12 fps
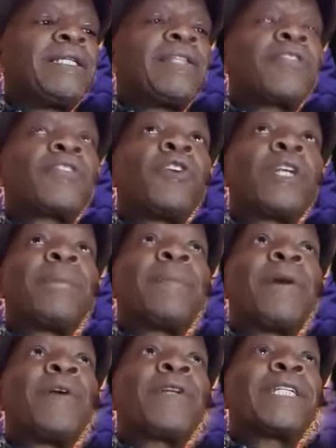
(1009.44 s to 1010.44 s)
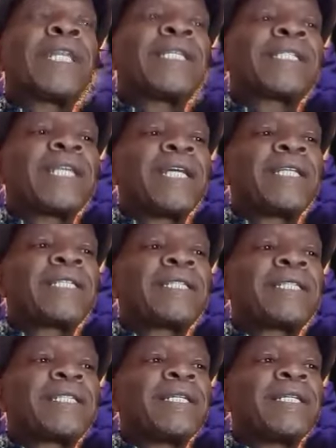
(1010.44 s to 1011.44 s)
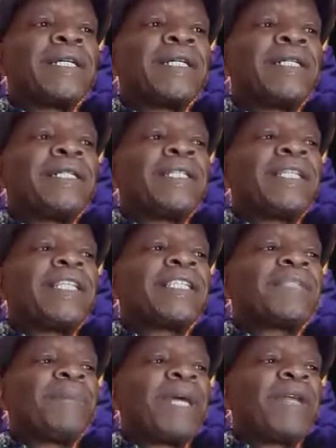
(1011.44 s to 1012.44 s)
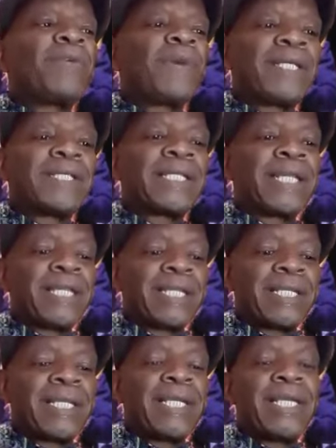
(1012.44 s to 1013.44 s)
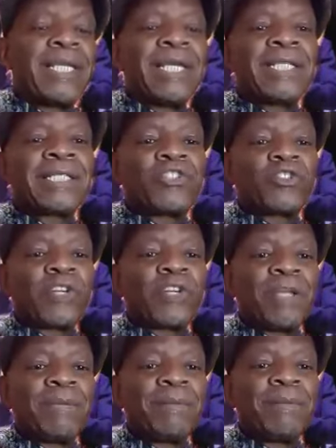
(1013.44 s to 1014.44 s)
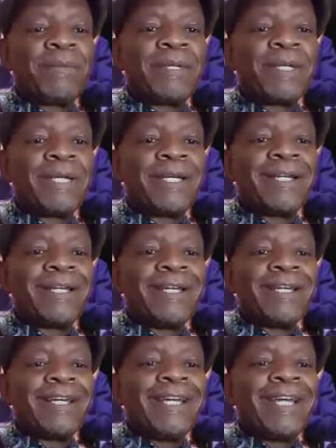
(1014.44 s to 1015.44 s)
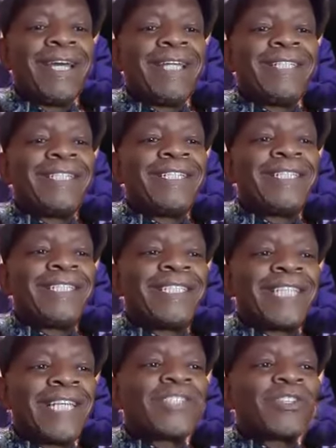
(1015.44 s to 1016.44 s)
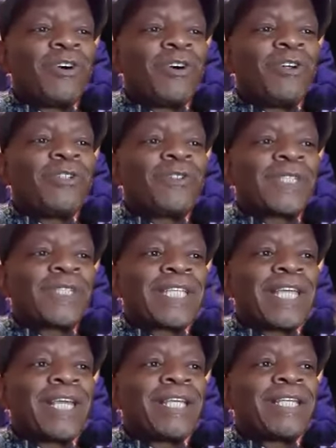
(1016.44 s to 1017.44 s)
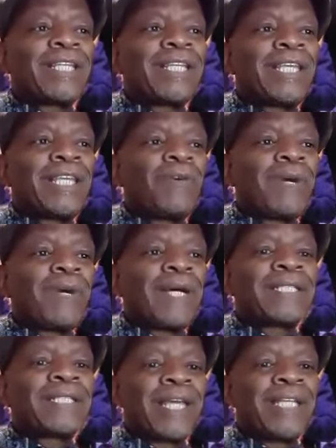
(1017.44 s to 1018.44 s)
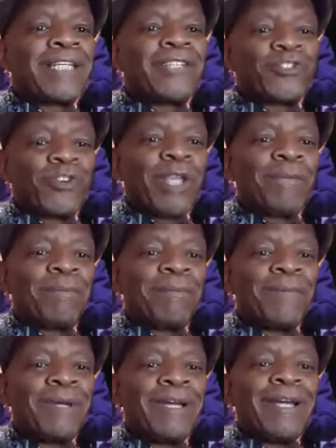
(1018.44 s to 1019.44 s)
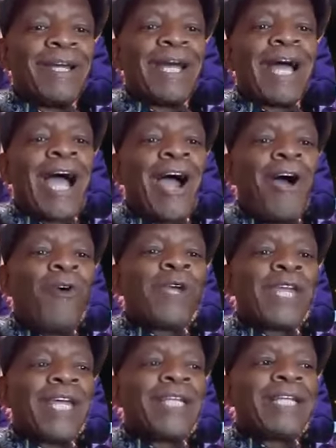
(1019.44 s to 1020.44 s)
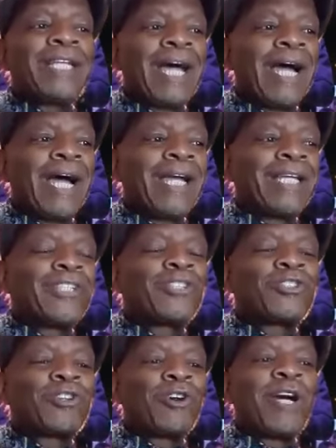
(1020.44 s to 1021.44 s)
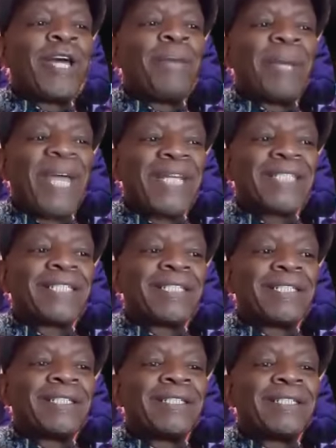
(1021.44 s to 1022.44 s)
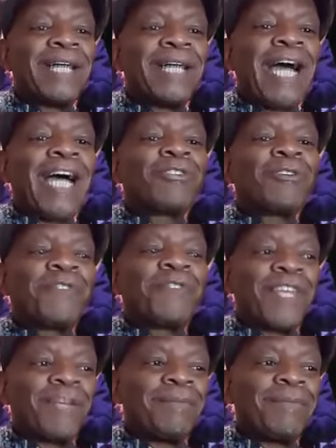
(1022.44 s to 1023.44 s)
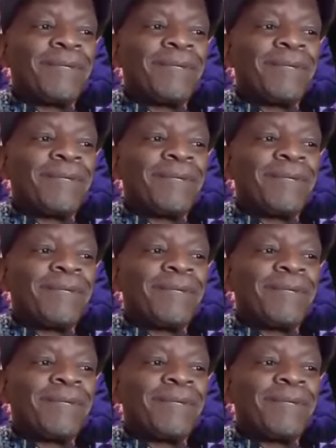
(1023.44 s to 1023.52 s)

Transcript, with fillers: thought about it, I said, this man once said he has a dream. And just only to say that he once had a dream, how can I draw a pattern out of him?